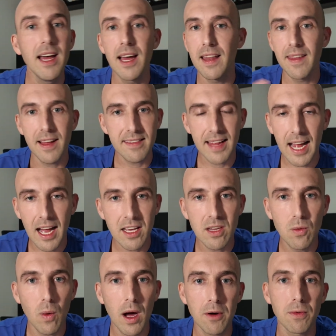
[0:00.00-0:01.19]
And that's not how you
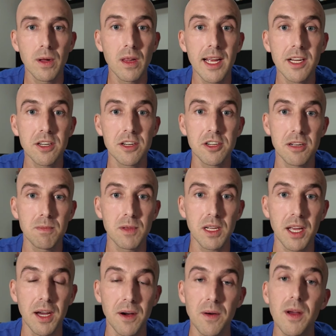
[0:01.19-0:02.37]
want a relationship to
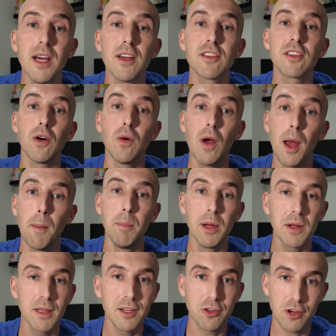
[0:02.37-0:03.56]
go. So
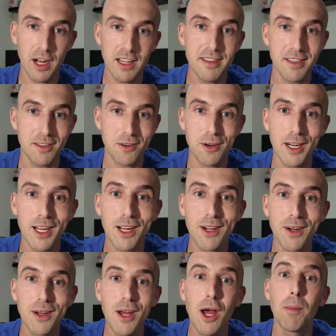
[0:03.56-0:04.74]
building trust is
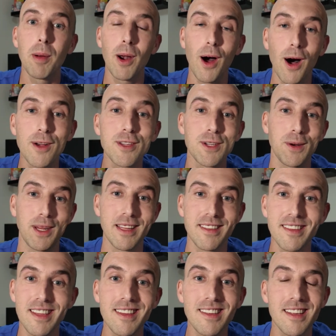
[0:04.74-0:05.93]
critical, but also
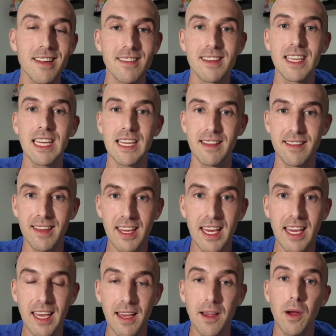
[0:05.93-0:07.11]
consistency is
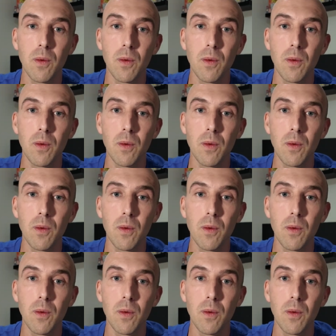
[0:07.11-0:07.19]
key.